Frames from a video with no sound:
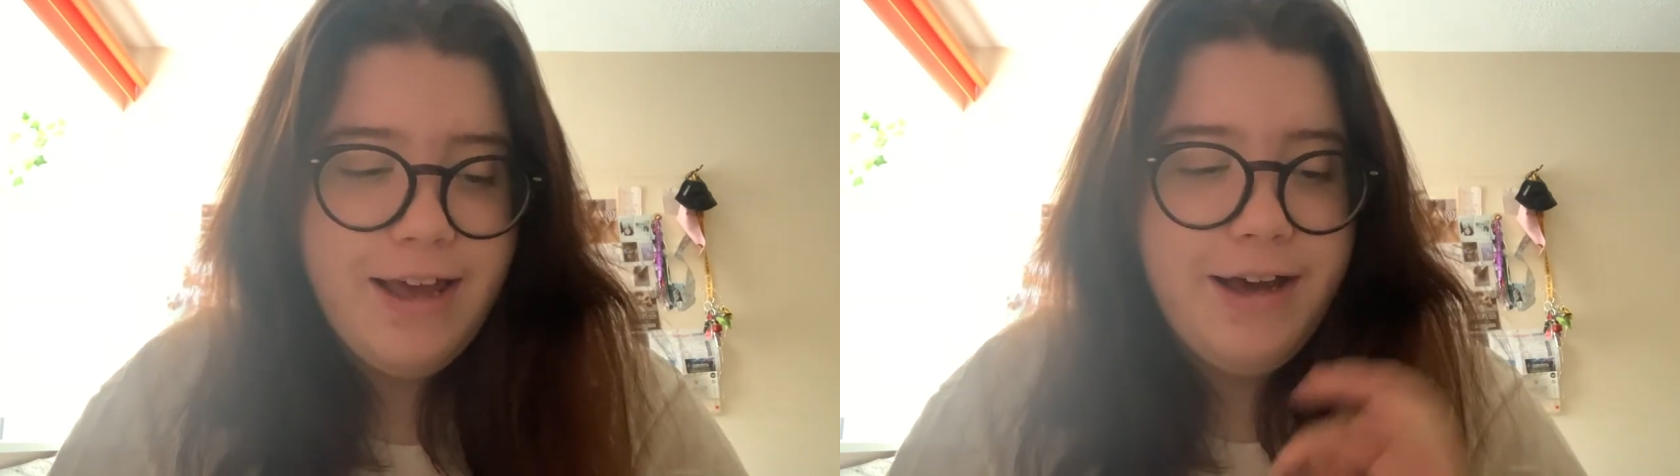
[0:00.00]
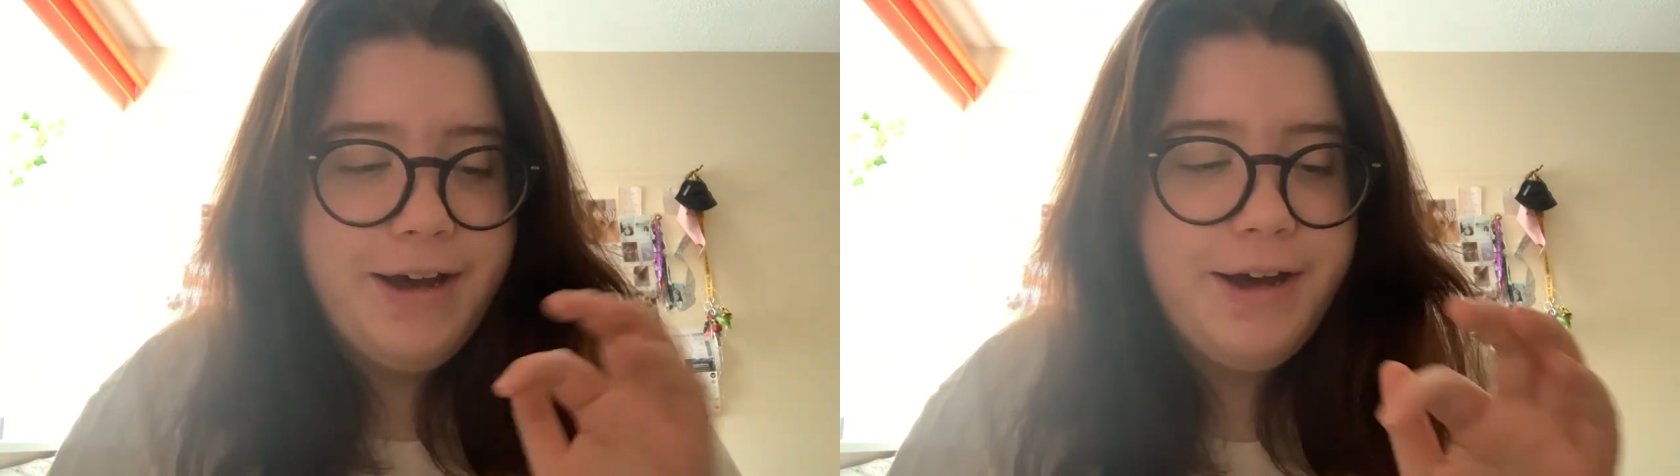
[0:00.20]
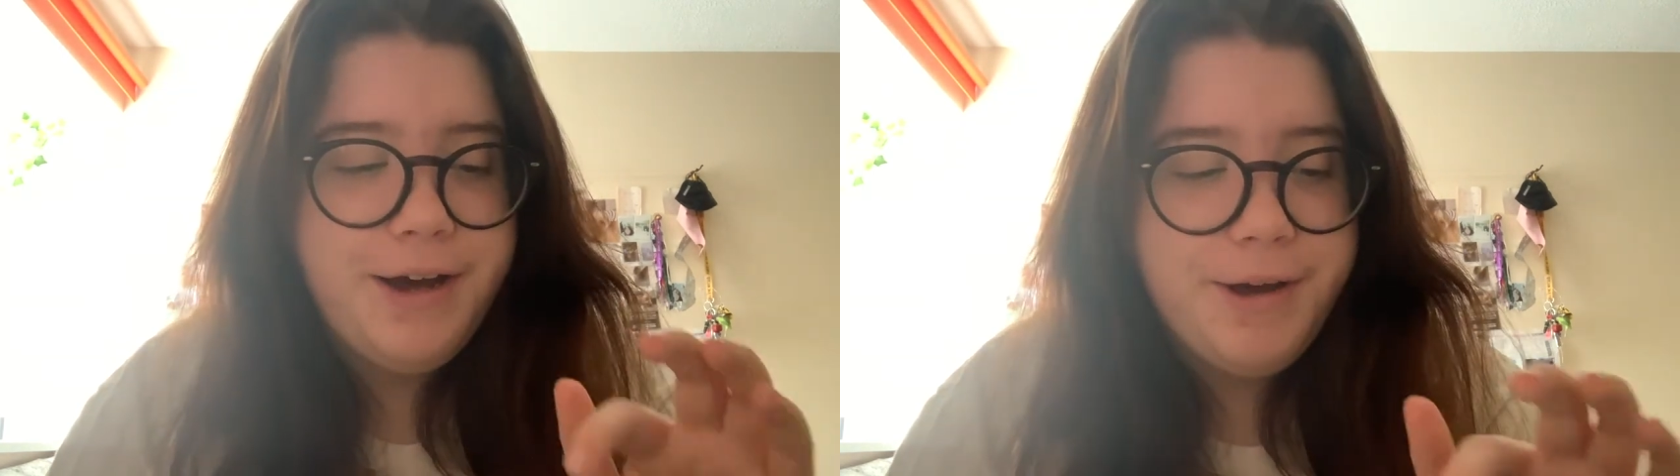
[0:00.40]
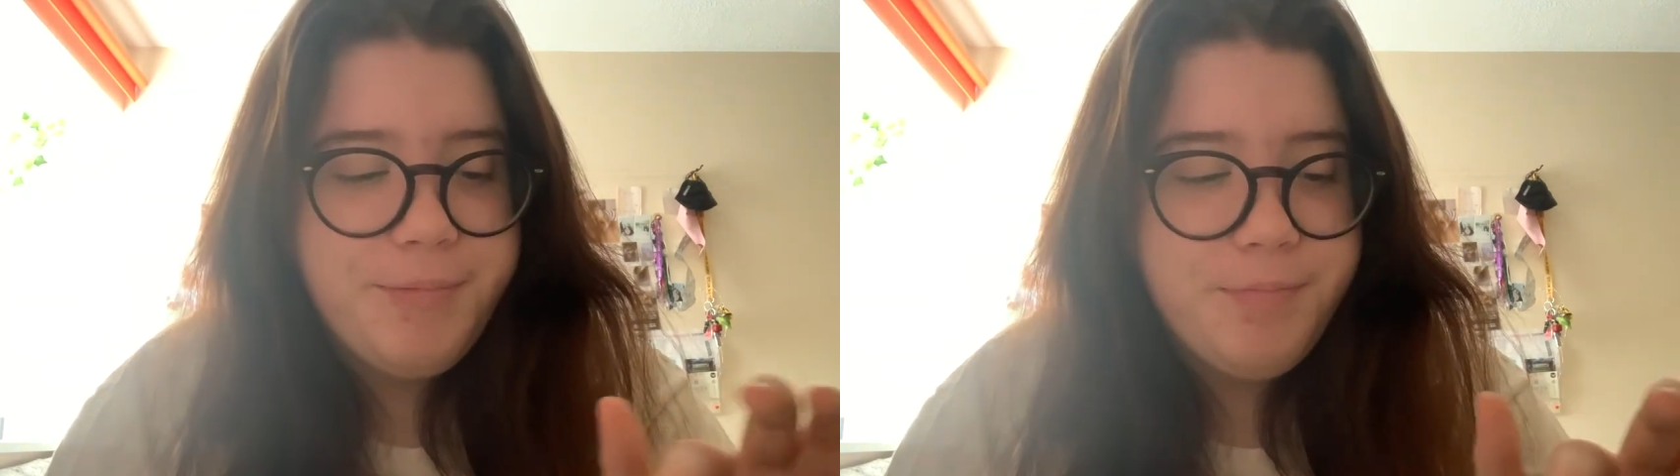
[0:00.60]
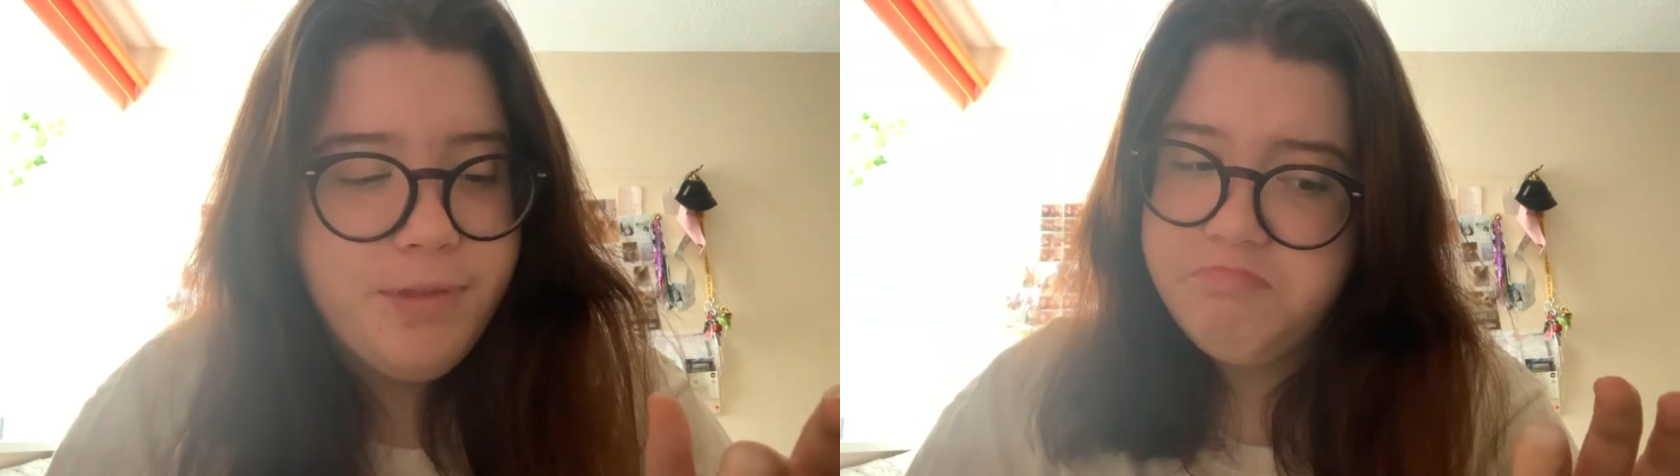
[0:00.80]

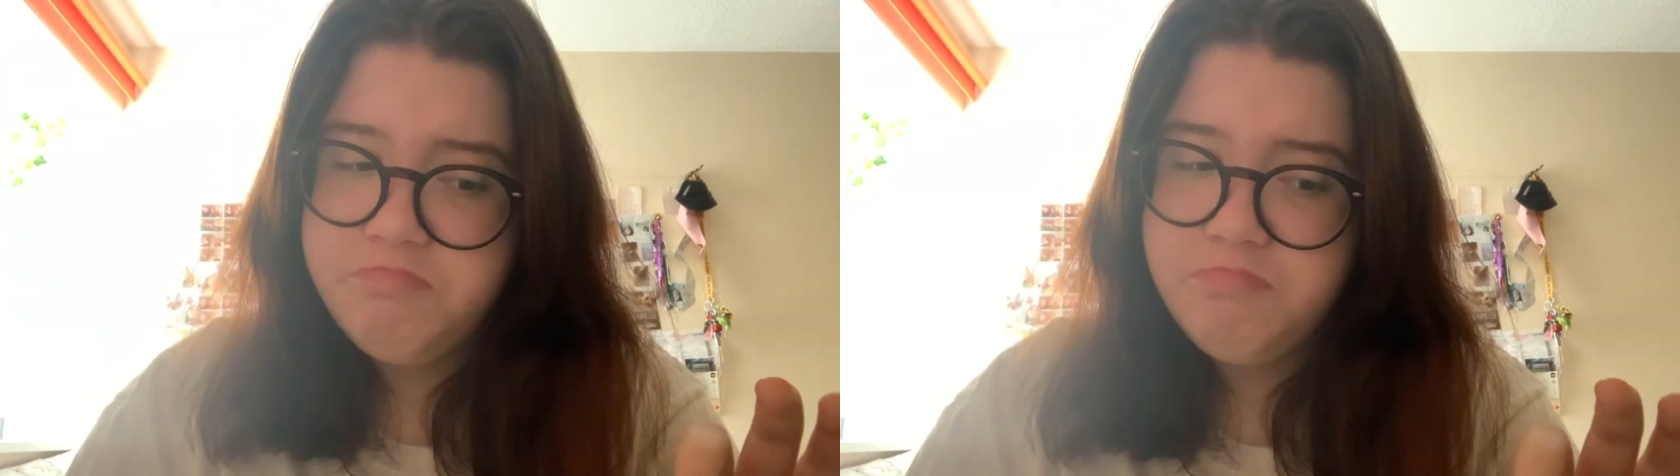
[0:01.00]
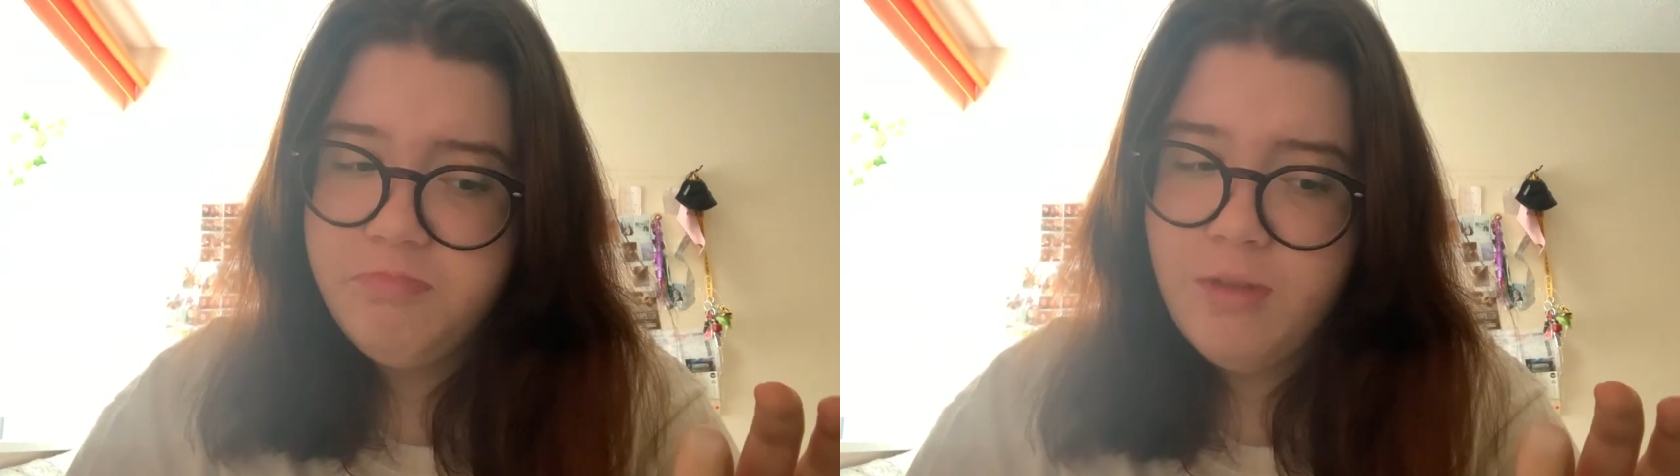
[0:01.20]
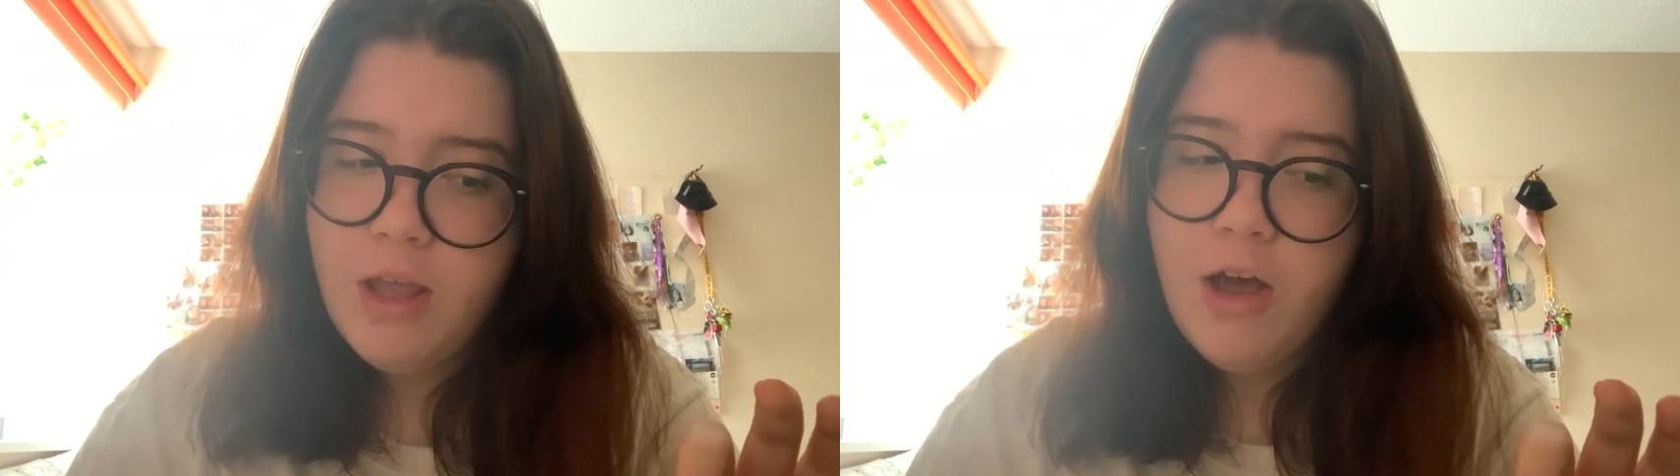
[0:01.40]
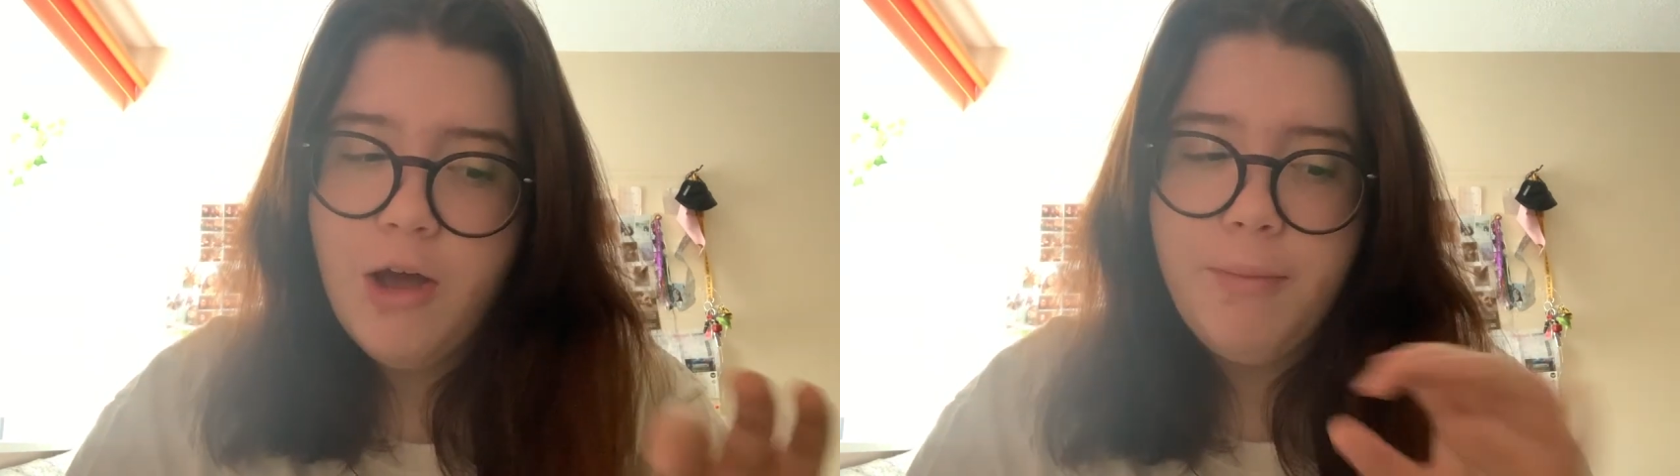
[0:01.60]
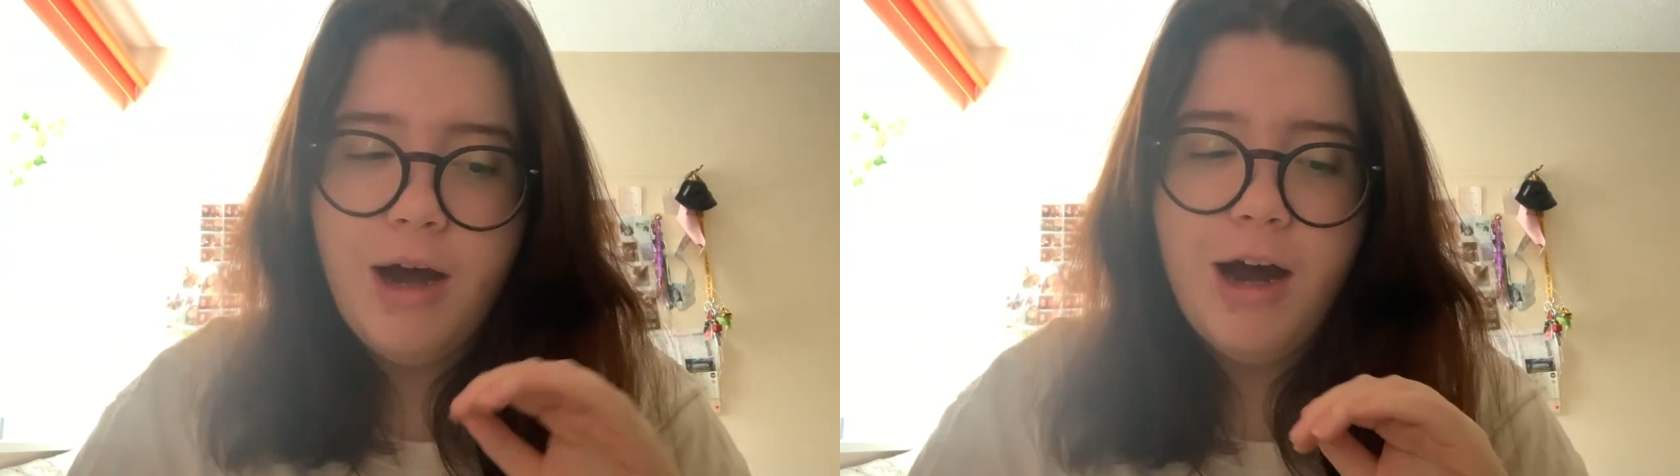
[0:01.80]
I'm about